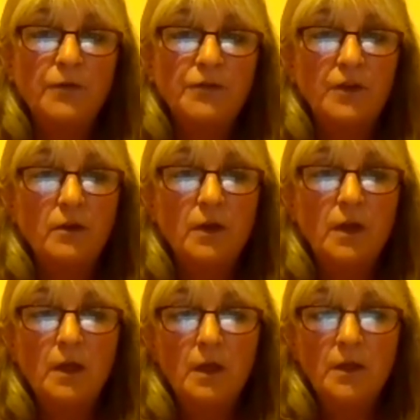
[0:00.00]
So
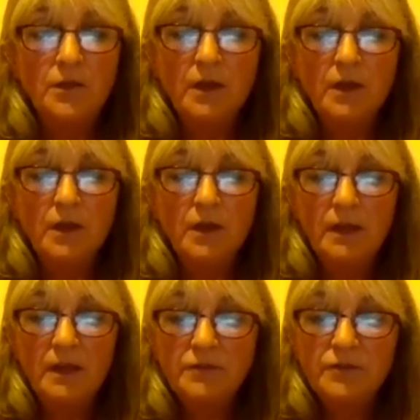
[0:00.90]
there
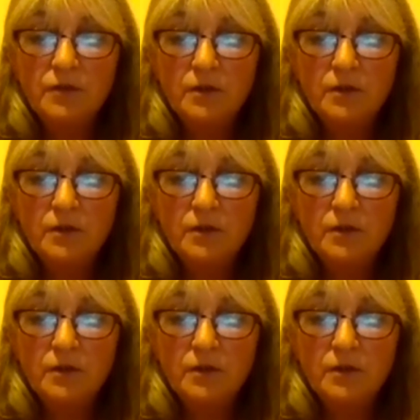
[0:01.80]
is